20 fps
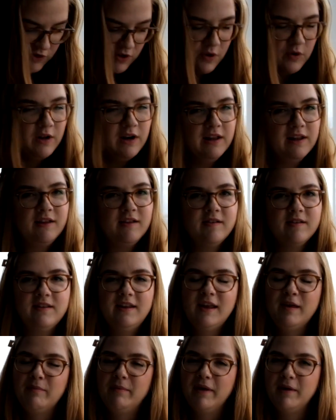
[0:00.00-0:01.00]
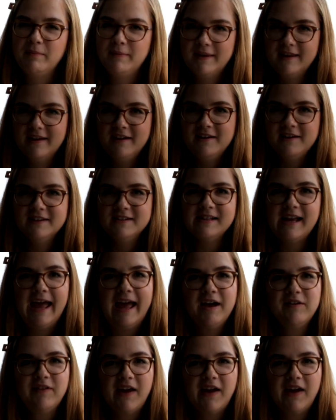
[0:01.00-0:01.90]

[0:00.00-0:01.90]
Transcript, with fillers: show a little sneak peek because I have